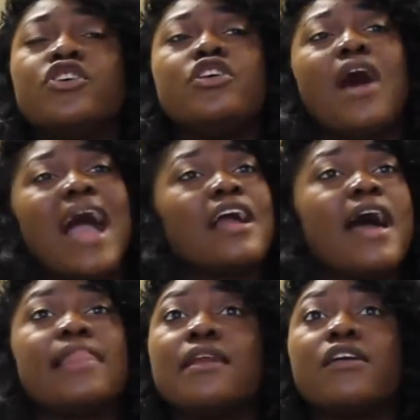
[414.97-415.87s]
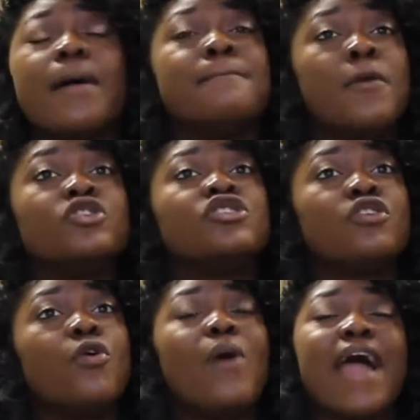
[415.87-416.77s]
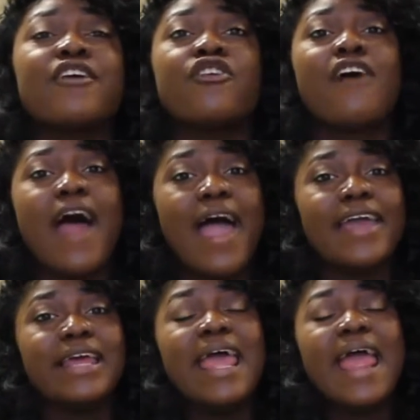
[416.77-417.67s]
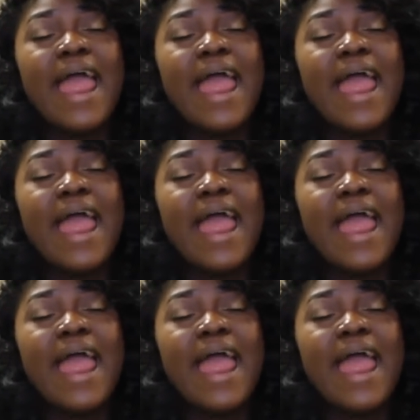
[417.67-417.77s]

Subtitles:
You know, I got a little emotional, I cried.